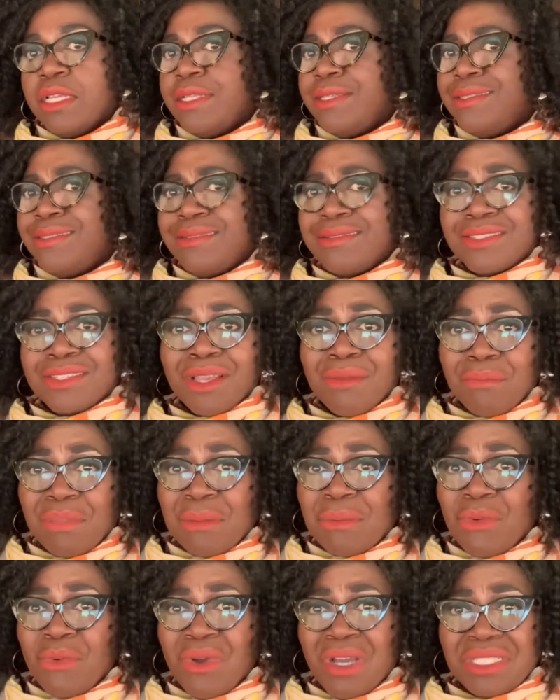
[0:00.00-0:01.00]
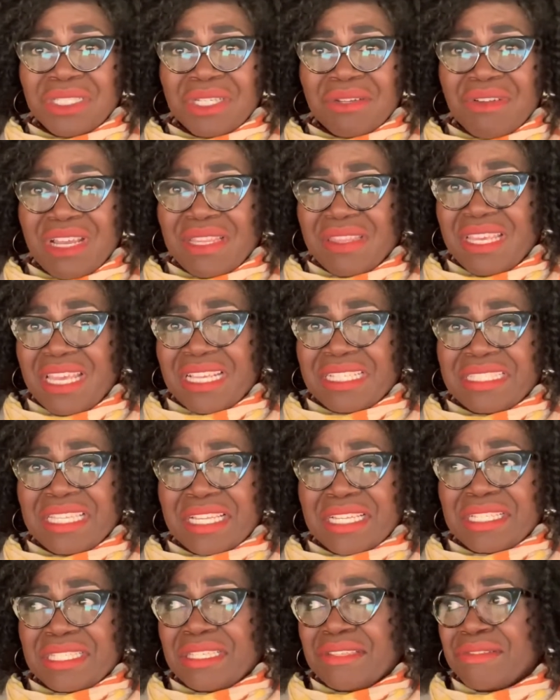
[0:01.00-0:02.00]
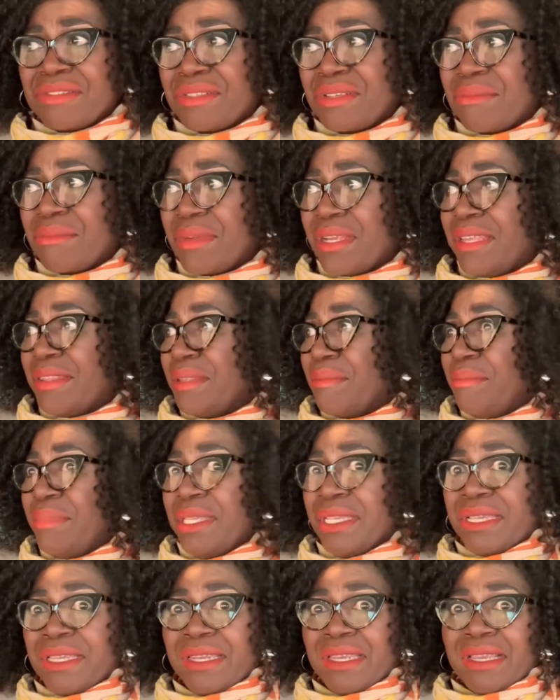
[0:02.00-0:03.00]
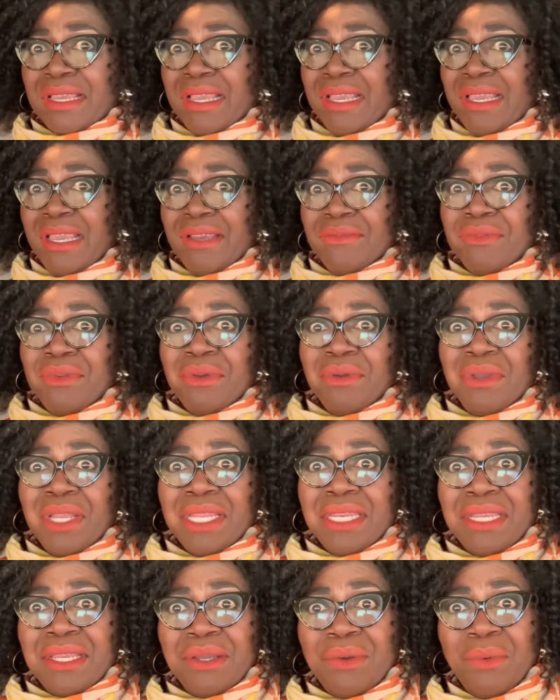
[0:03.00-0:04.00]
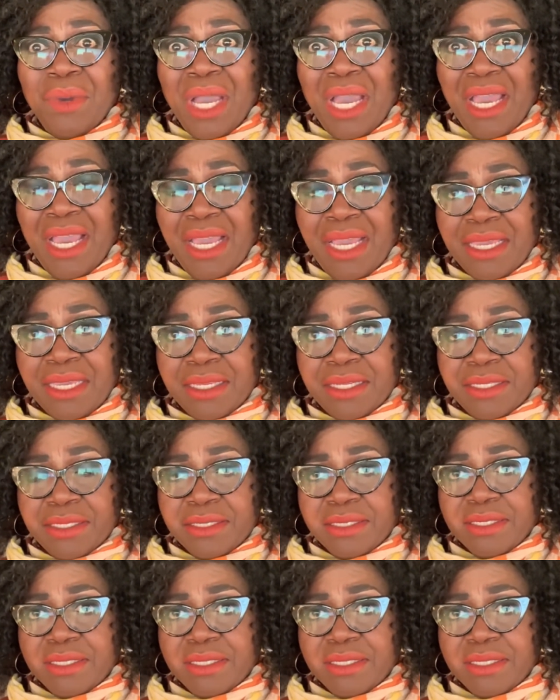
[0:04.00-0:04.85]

Some people want to write the executive summary at the beginning. I have no idea why.